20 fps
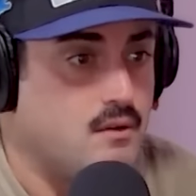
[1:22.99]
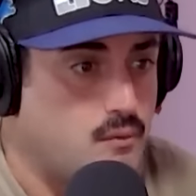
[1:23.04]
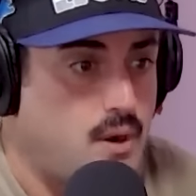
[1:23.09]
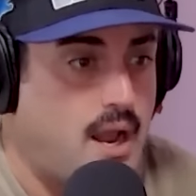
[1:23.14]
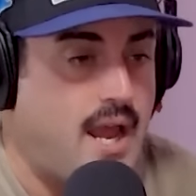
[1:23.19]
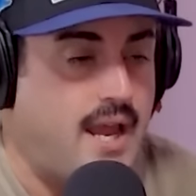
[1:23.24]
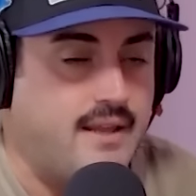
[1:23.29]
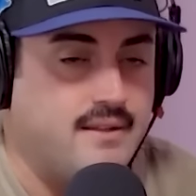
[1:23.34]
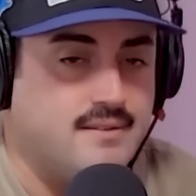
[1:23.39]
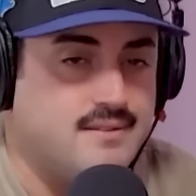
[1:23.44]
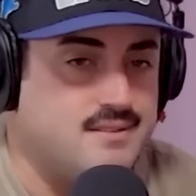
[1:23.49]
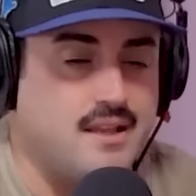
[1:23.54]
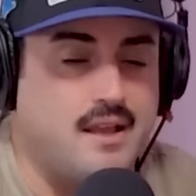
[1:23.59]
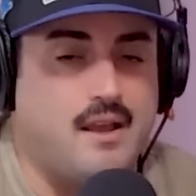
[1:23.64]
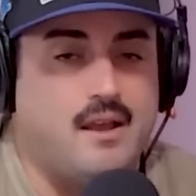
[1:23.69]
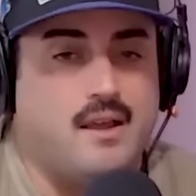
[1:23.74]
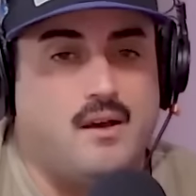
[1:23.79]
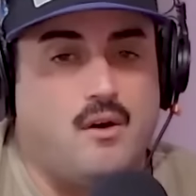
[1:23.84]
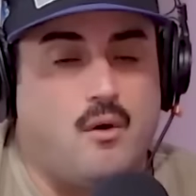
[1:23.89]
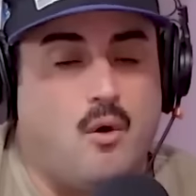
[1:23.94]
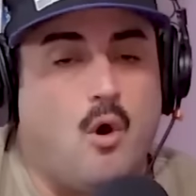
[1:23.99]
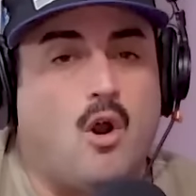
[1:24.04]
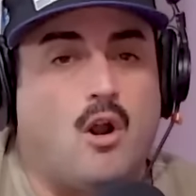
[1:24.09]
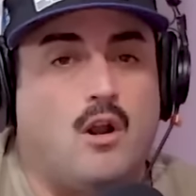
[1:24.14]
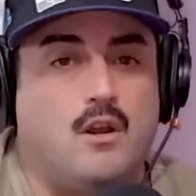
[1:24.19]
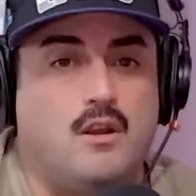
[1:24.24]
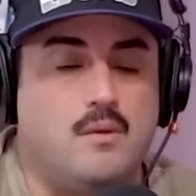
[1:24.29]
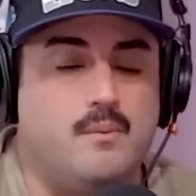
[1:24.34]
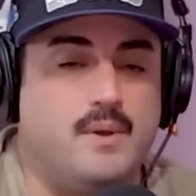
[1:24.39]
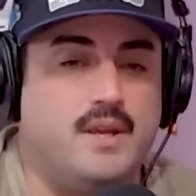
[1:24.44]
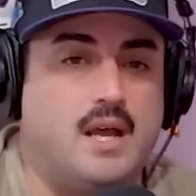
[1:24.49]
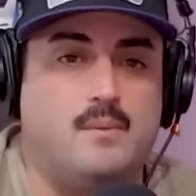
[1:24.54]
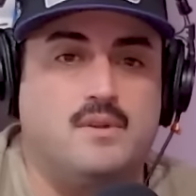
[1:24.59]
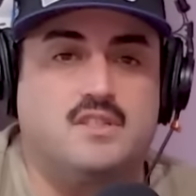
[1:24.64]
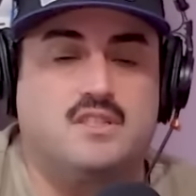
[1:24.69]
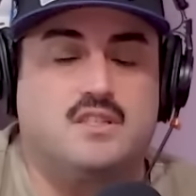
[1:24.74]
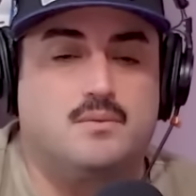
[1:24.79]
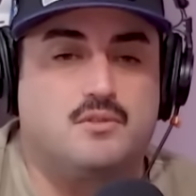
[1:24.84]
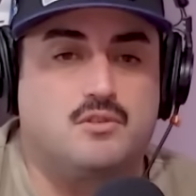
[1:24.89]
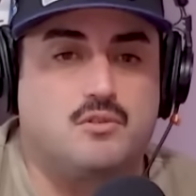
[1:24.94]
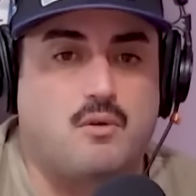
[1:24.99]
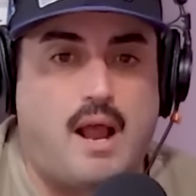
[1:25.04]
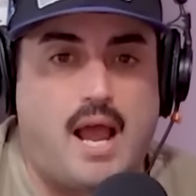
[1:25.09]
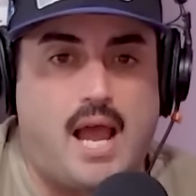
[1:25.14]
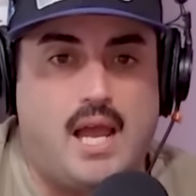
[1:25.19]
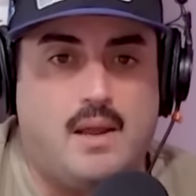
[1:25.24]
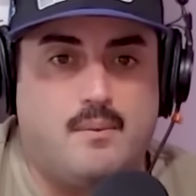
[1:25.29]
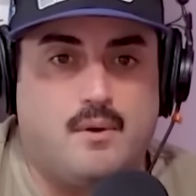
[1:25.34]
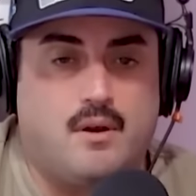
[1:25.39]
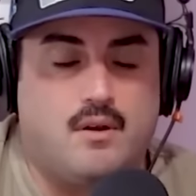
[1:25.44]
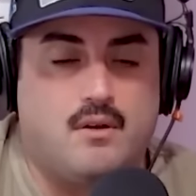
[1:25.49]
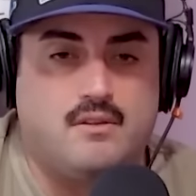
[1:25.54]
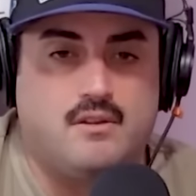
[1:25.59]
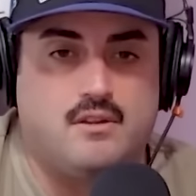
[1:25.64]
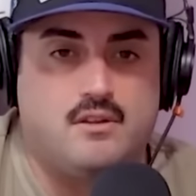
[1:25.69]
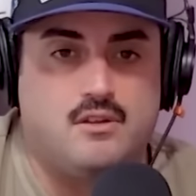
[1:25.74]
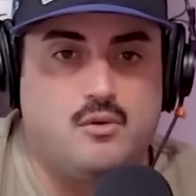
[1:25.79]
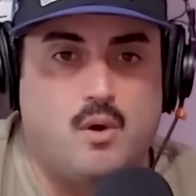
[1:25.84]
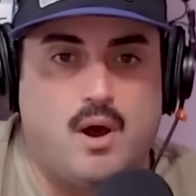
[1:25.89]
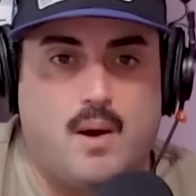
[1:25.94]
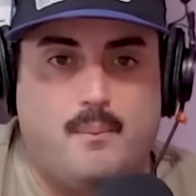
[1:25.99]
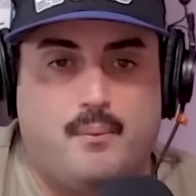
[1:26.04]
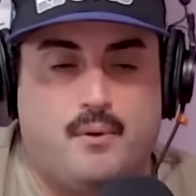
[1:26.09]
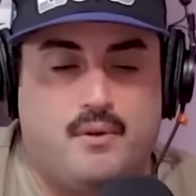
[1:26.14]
right uh, or you become a subscriber the you up